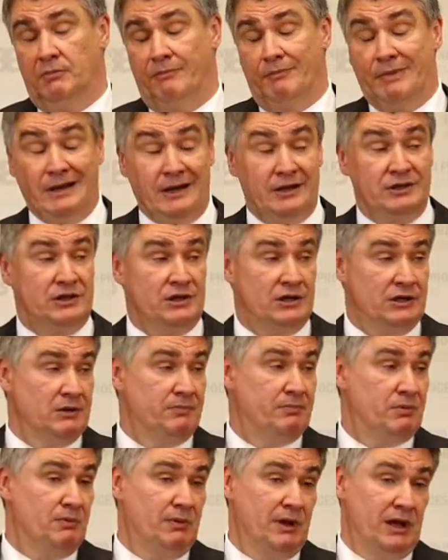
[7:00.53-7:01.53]
countries,
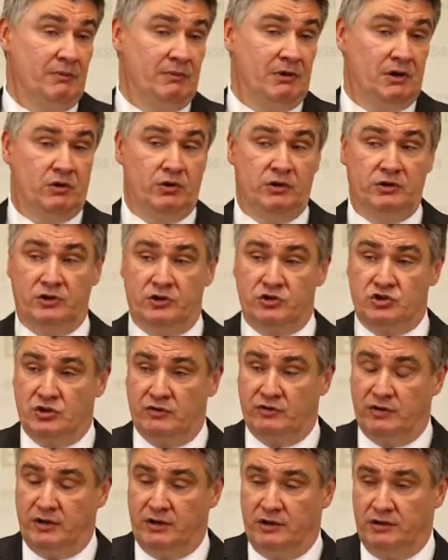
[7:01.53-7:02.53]
because we see
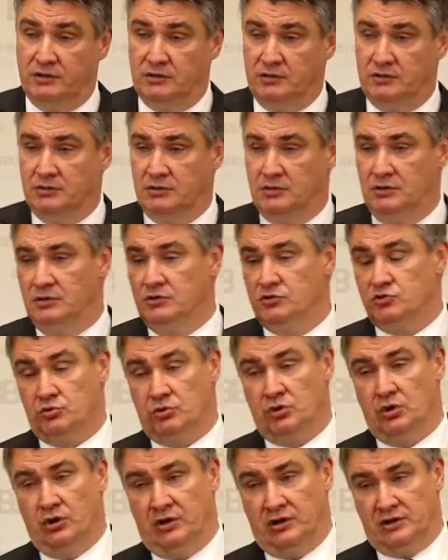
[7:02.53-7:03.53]
our own interest
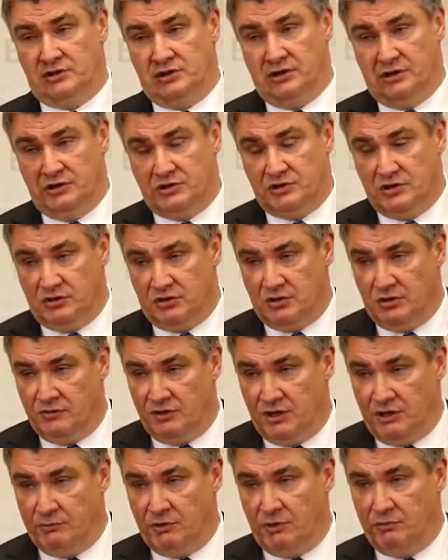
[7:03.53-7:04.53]
in that as
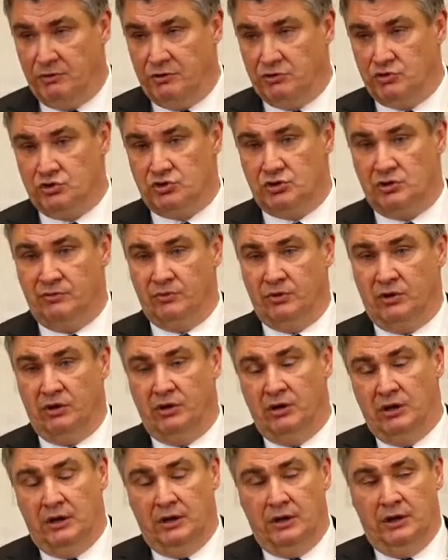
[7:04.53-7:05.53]
well.
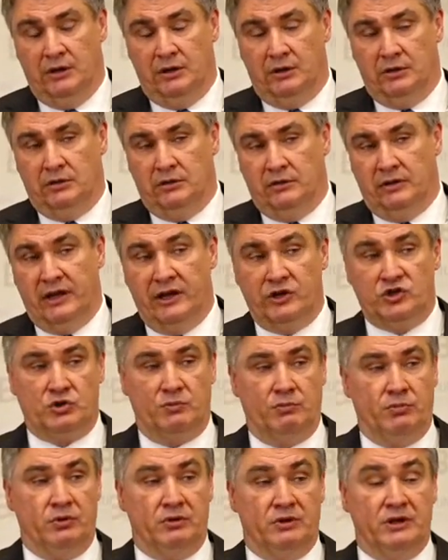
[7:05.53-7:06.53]
There are
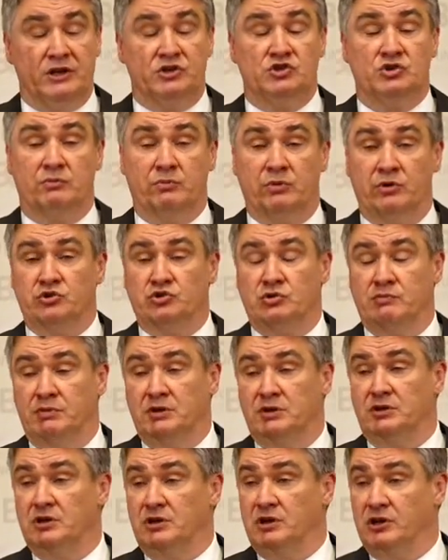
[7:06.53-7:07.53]
agreements between
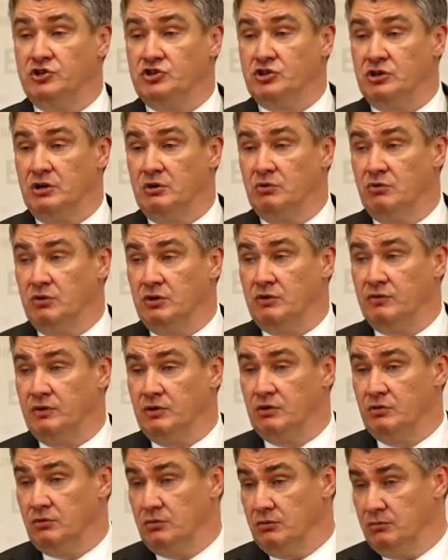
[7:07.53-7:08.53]
the countries,
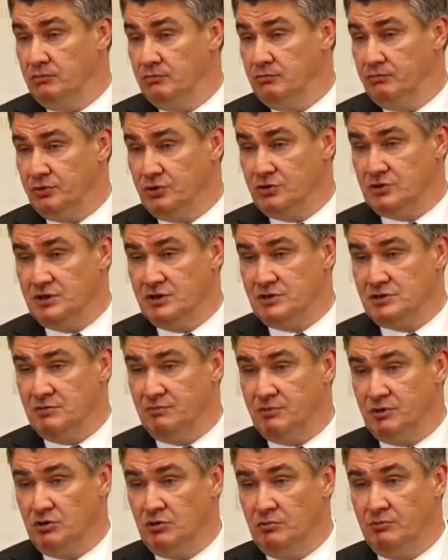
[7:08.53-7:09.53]
and
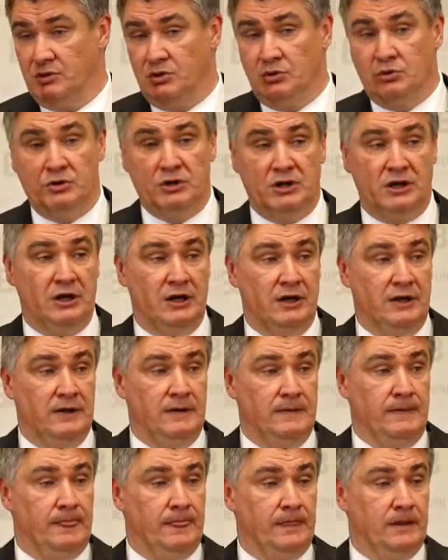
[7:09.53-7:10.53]
there are things
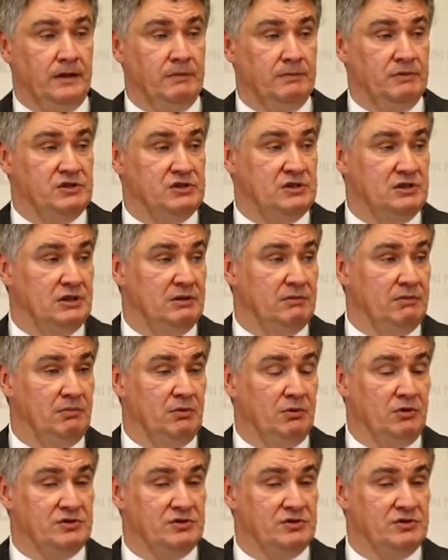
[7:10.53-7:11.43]
that the